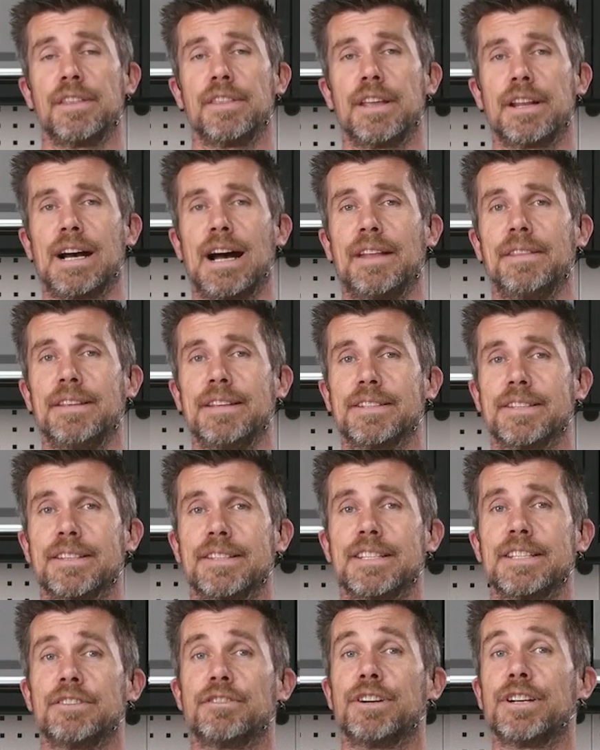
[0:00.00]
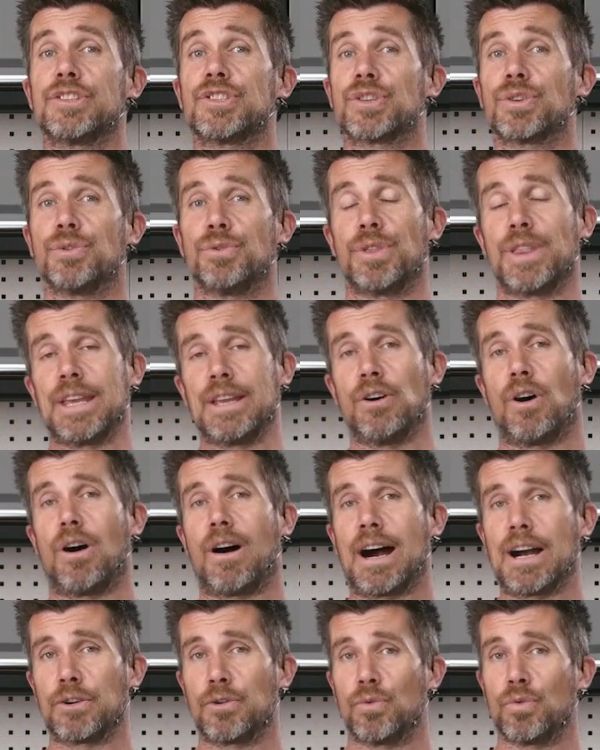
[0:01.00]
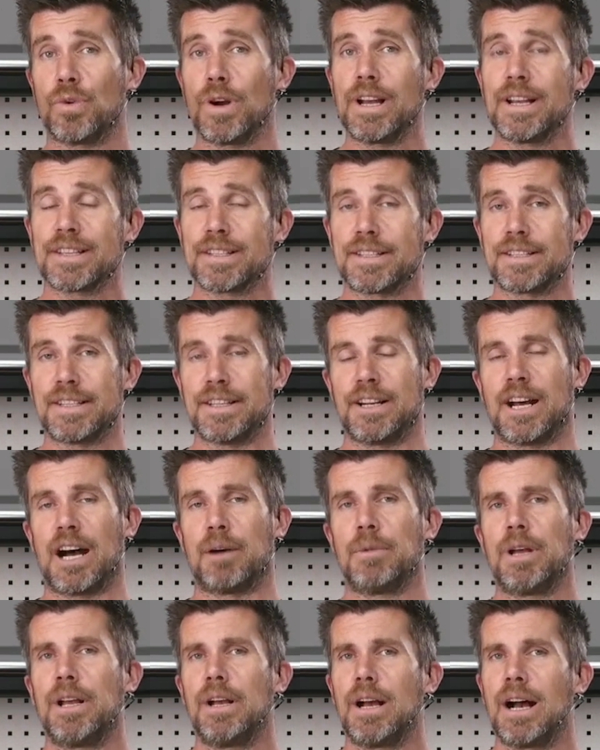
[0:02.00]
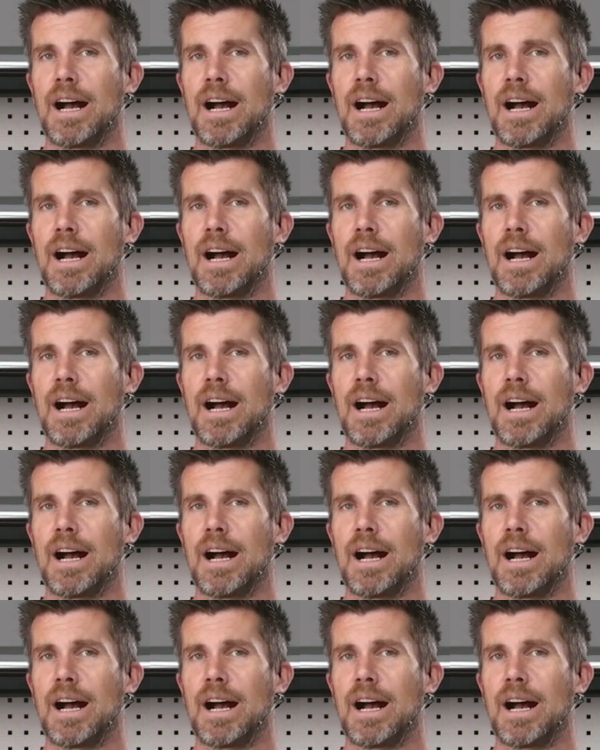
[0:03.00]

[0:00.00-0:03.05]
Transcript: that are necessary to the idle setup.